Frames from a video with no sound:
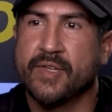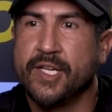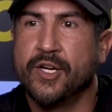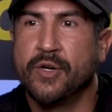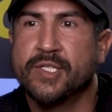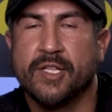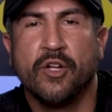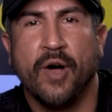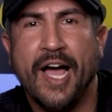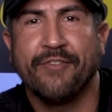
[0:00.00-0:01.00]
You know, it's a
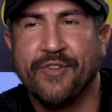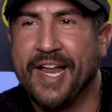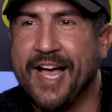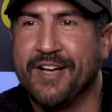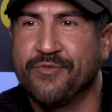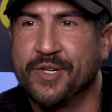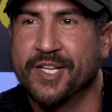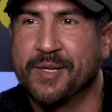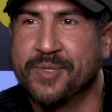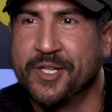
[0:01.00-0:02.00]
little half and half when
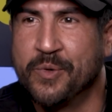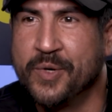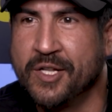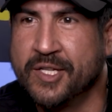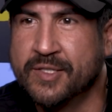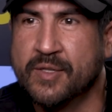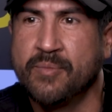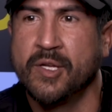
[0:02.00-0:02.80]
it comes to the realism.